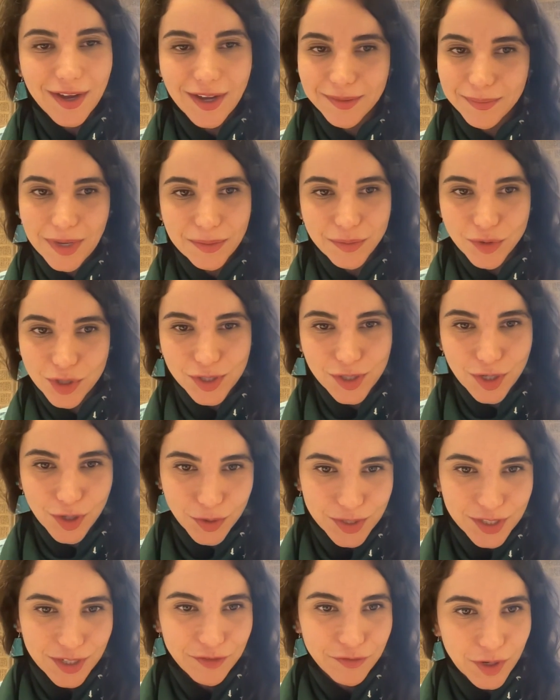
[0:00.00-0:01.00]
I'm just
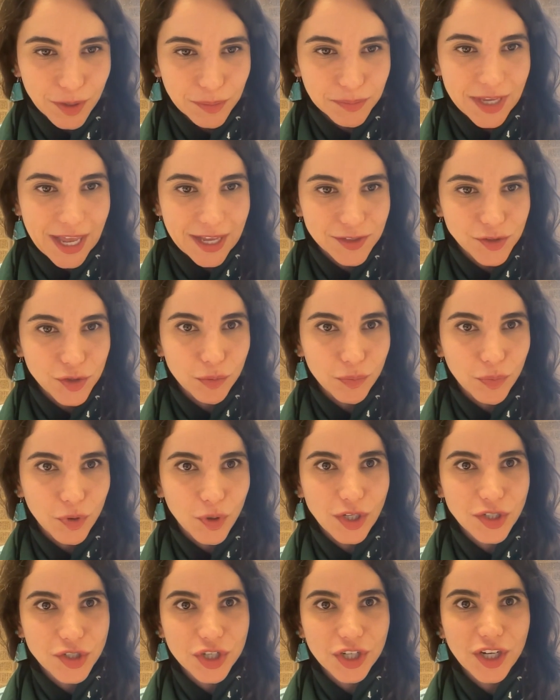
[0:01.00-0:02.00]
quoting from the
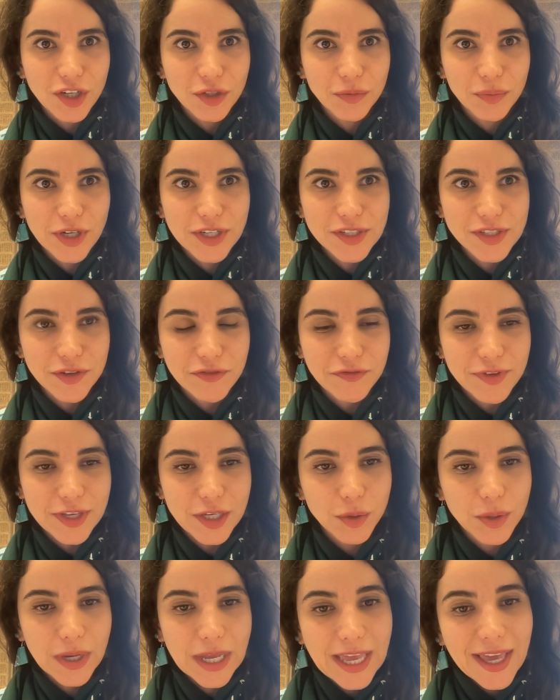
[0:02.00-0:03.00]
anthropological point of
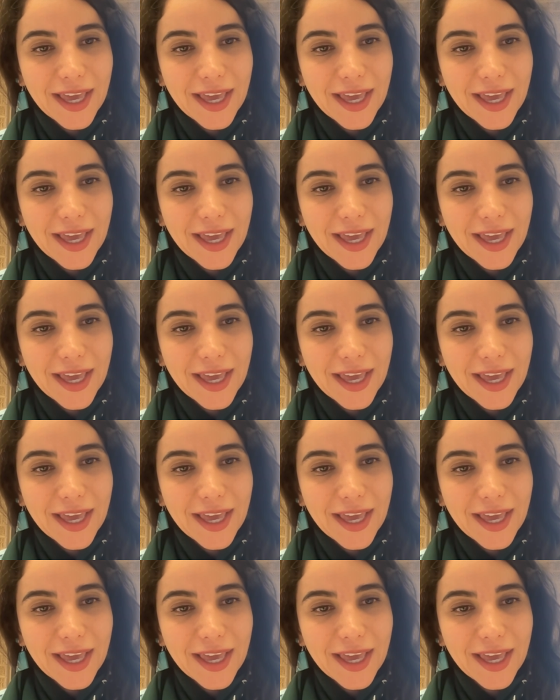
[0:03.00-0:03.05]
view.